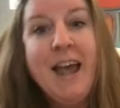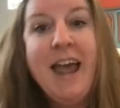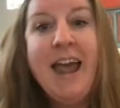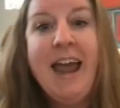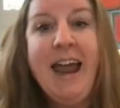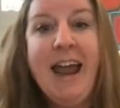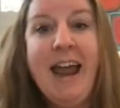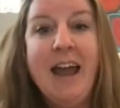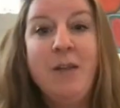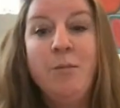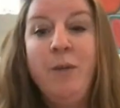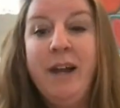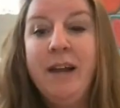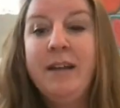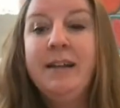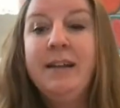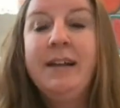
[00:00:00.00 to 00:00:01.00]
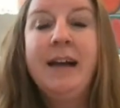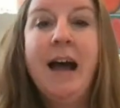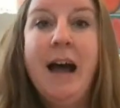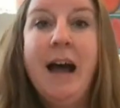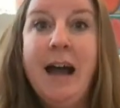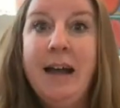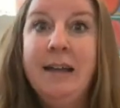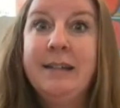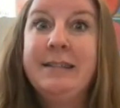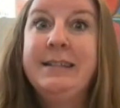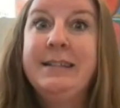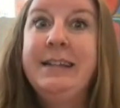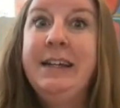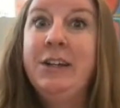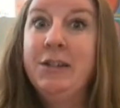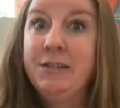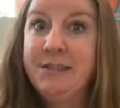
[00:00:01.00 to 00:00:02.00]
And we can guide
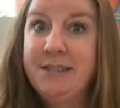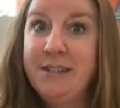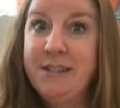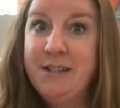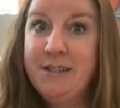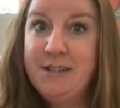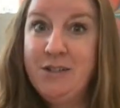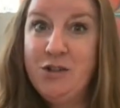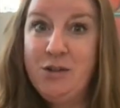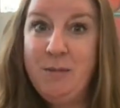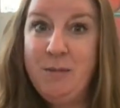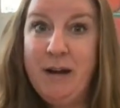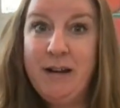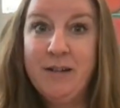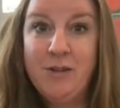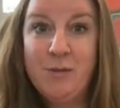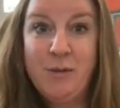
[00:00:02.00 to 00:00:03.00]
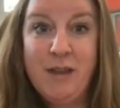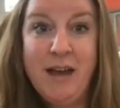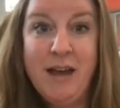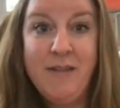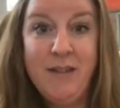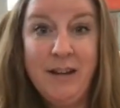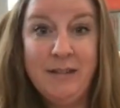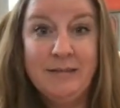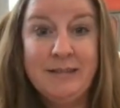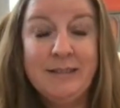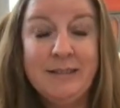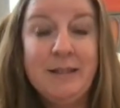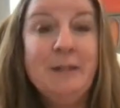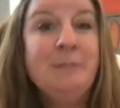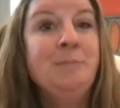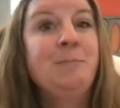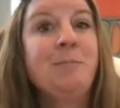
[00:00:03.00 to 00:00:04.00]
leaders and decision makers with evidence.
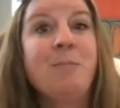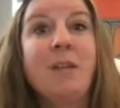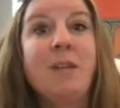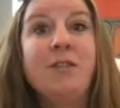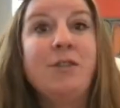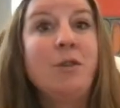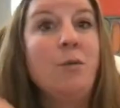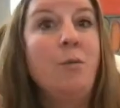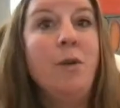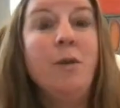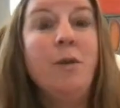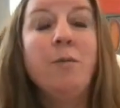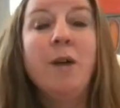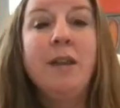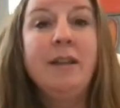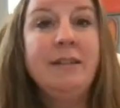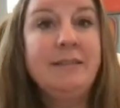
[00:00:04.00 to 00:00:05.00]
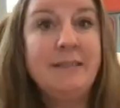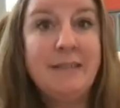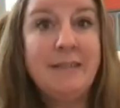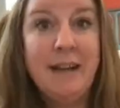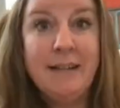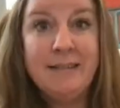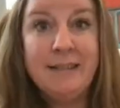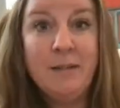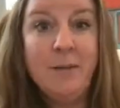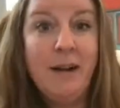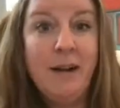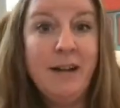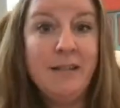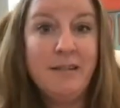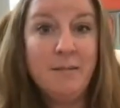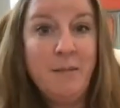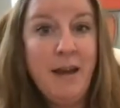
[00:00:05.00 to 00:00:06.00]
So we run these tests and we get
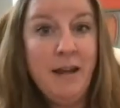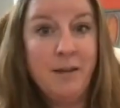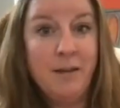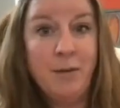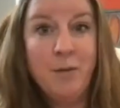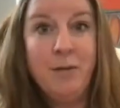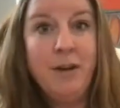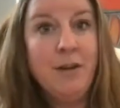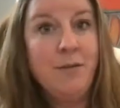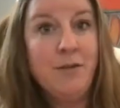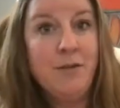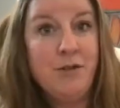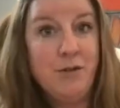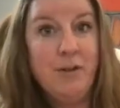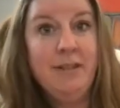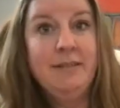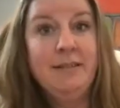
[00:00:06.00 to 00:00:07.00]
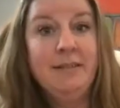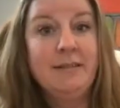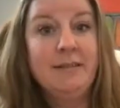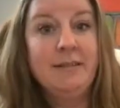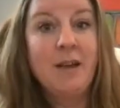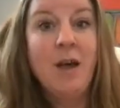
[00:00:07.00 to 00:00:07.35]
to make 3 different choices.